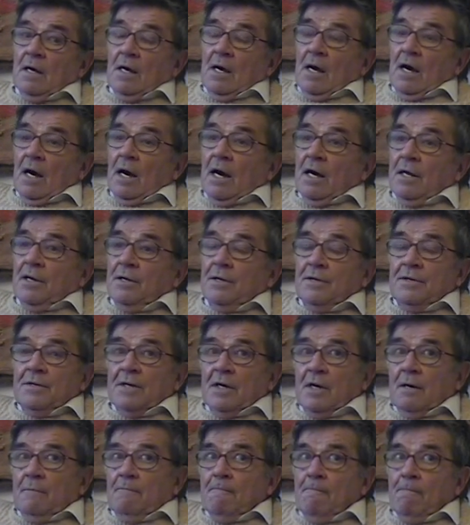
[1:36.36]

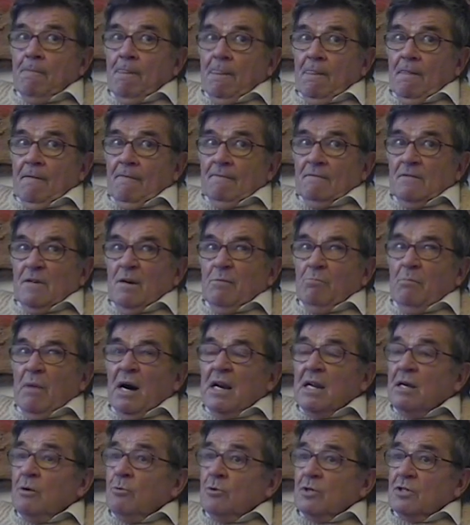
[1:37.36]
And
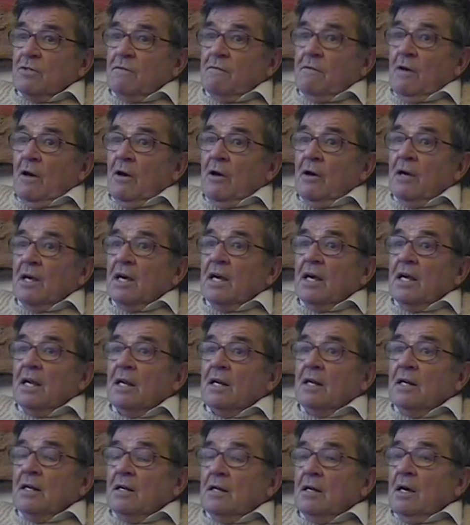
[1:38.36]
money was flowing
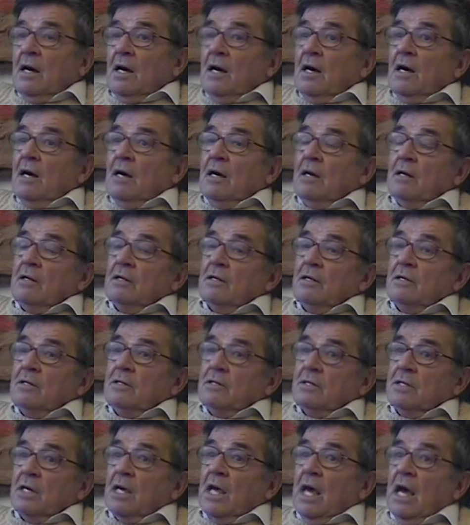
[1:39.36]
in
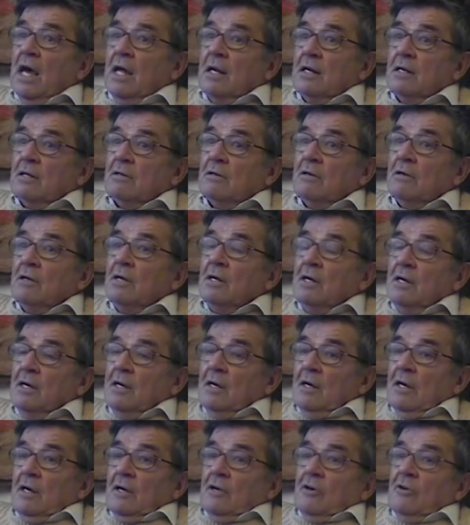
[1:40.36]
to get
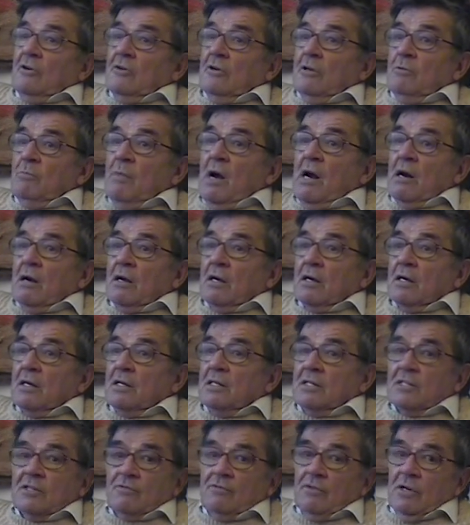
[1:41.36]
good
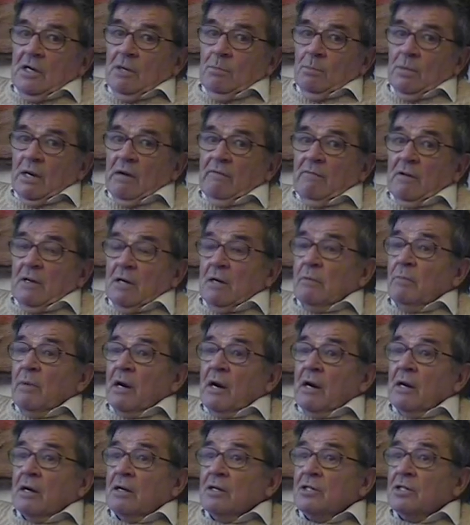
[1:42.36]
Americans, freedom-loving
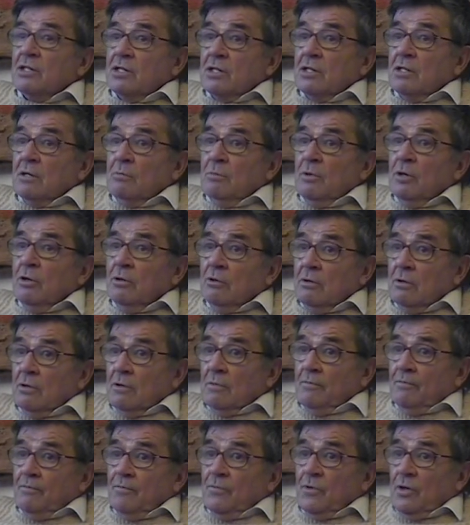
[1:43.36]
Americans, to the moon,
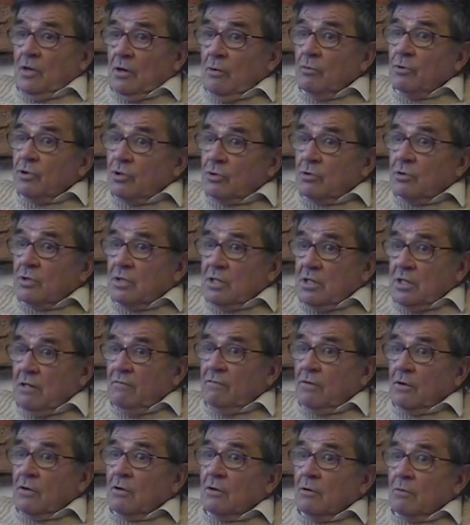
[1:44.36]
which was a
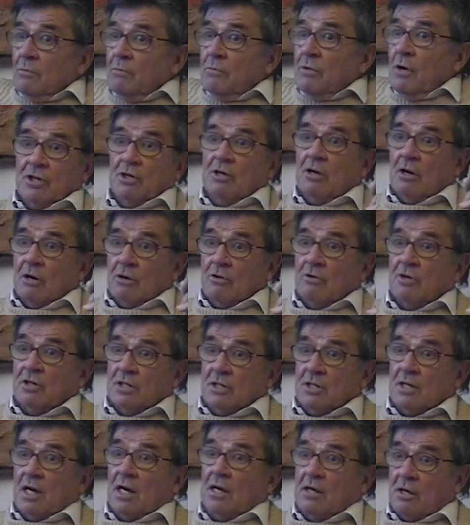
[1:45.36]
difficult problem. To go
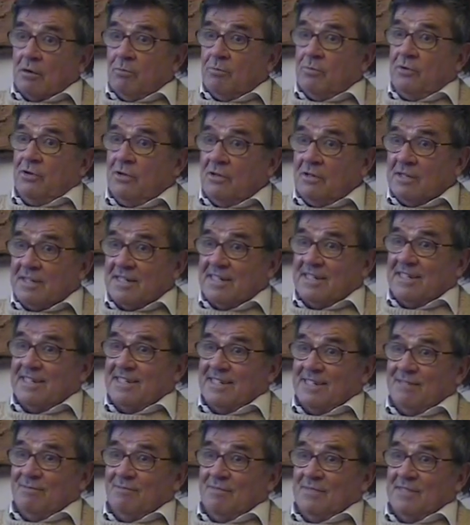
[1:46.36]
across our computer
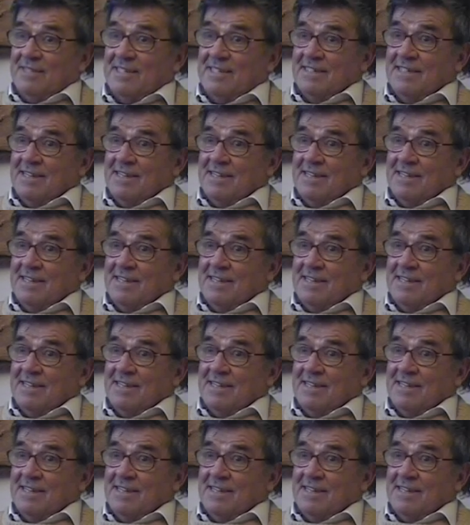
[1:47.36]
systems